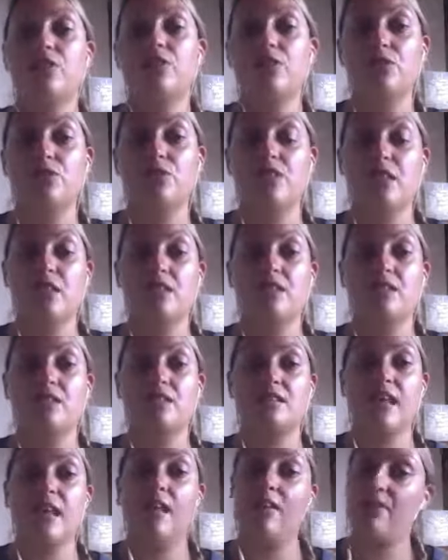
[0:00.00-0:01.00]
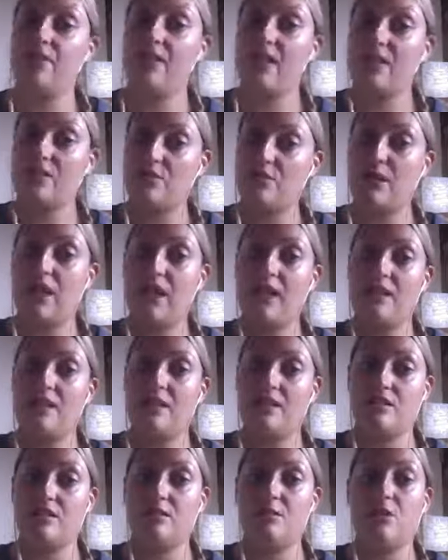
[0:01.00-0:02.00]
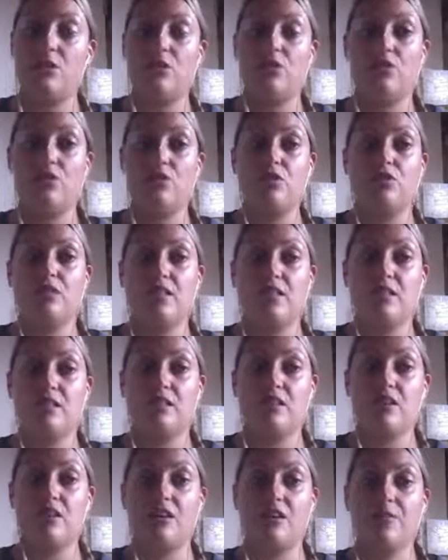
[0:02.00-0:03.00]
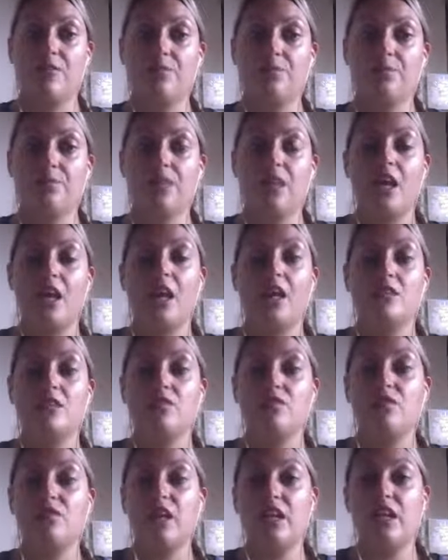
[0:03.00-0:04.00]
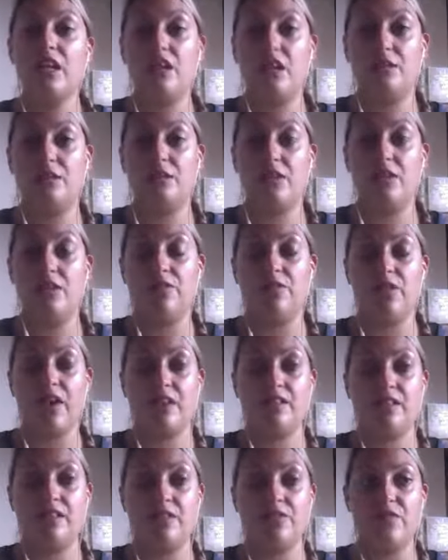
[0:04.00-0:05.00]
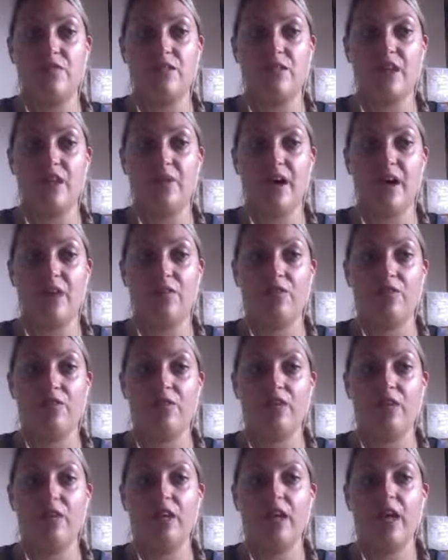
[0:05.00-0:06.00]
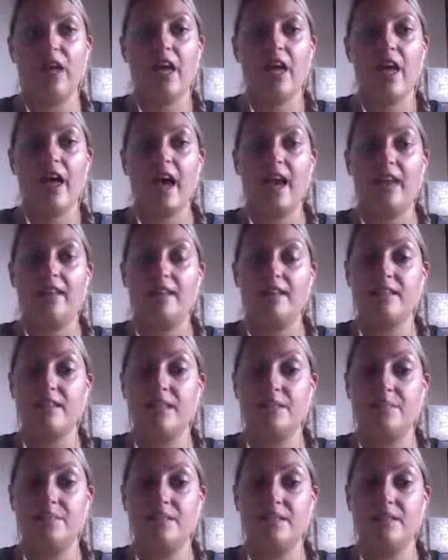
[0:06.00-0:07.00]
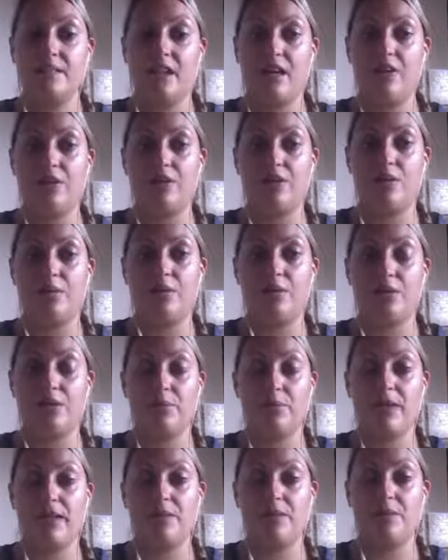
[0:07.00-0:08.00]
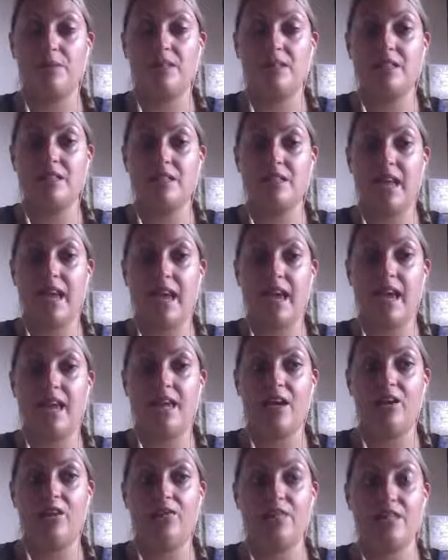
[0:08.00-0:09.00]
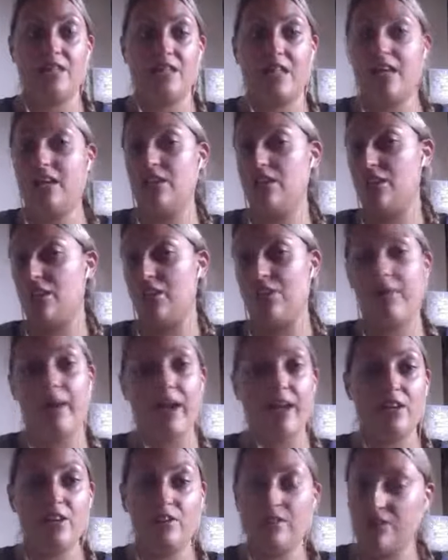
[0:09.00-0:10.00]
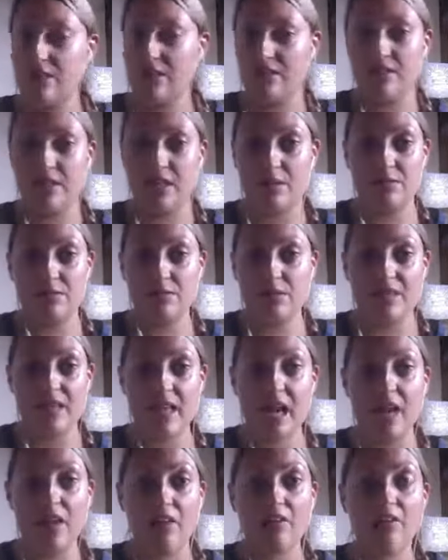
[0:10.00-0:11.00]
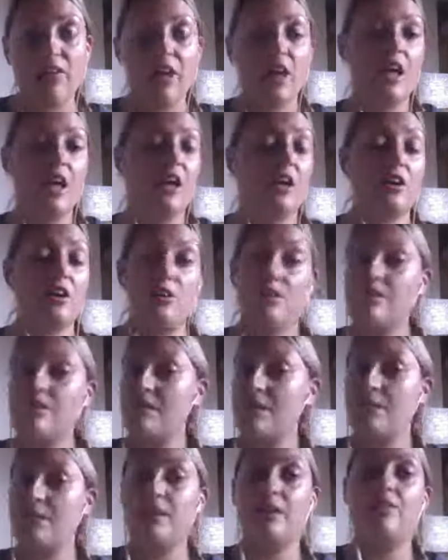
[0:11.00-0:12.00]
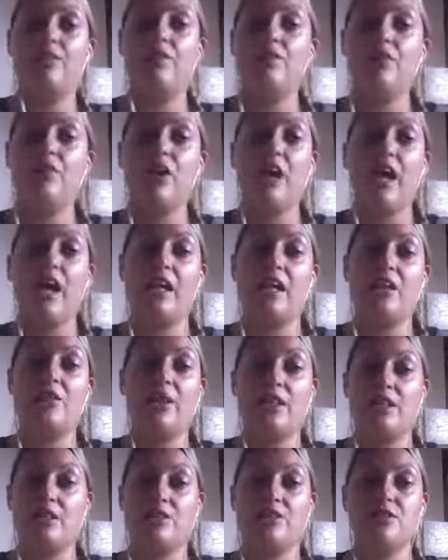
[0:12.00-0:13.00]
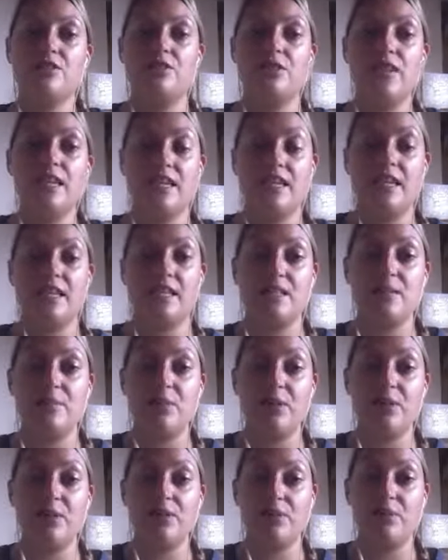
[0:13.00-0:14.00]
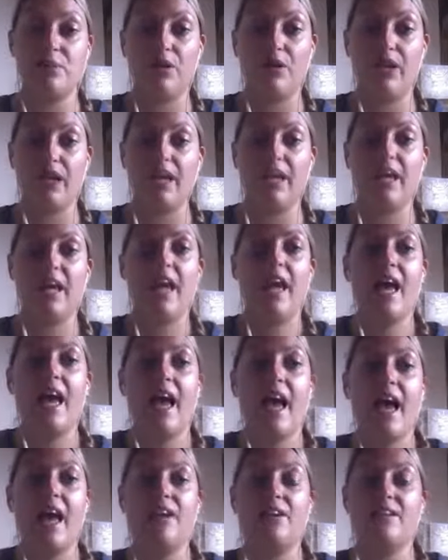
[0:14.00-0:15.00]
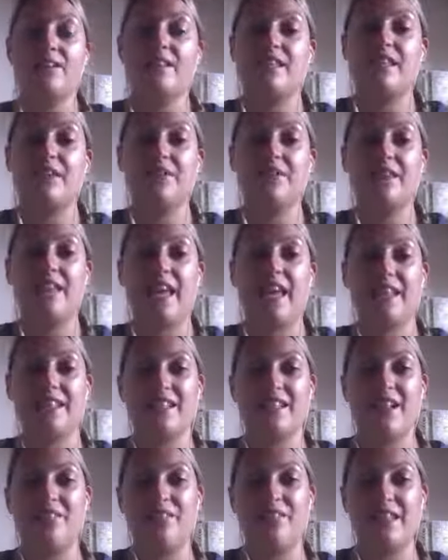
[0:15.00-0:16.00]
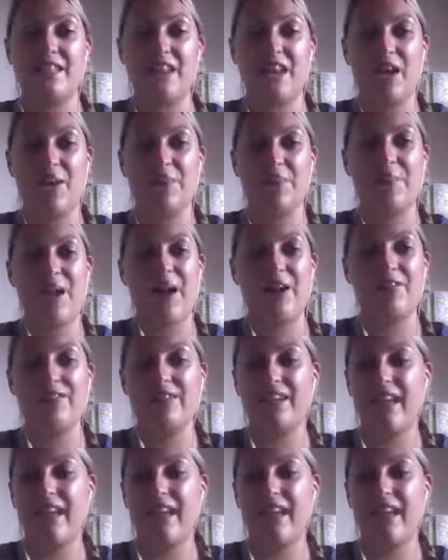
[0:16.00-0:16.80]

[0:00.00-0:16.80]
audience if that's where some of your audience are. So really hope that you found this video helpful and the tips on blog management today. Obviously, go away, use those tips yourself. Contact me if you've got any questions or need any support with blogging. And I'll see you on the next live video. Bye for